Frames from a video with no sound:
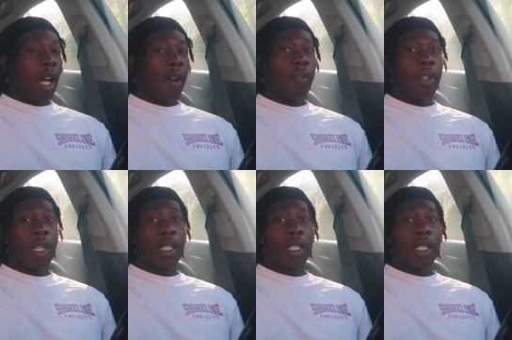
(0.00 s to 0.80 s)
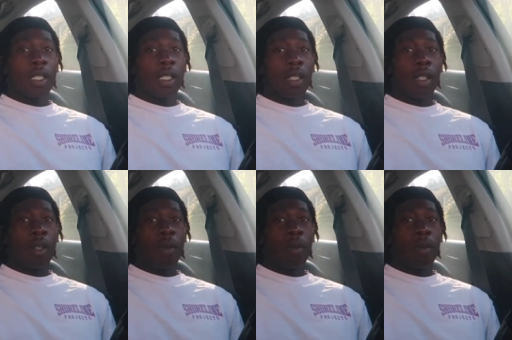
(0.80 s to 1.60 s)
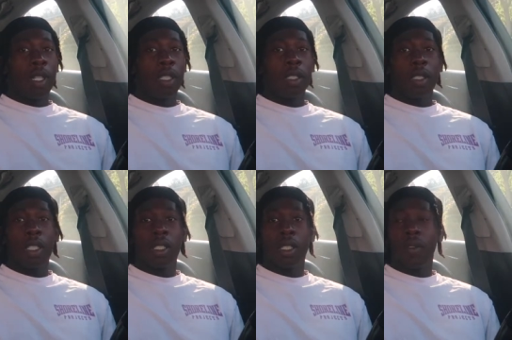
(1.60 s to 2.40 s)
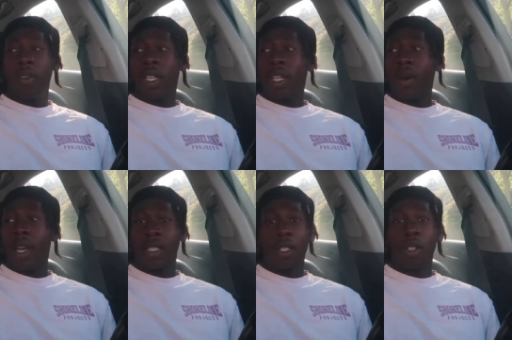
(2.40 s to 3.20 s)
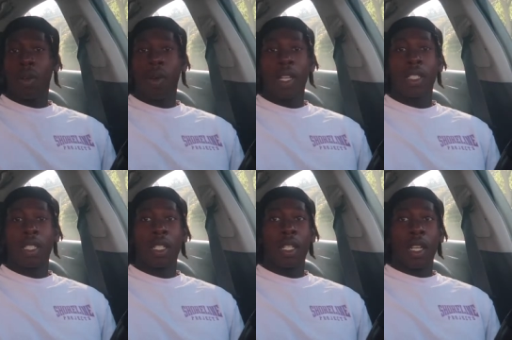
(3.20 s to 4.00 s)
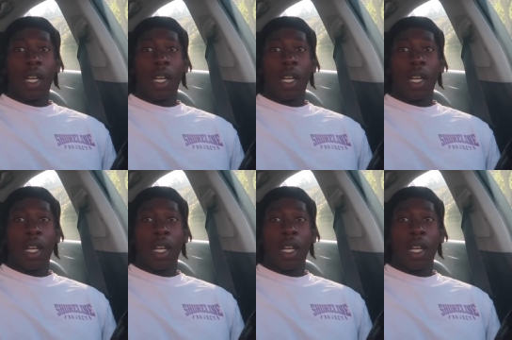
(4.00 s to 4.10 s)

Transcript: I feel like this. Um. This. This video has no direction.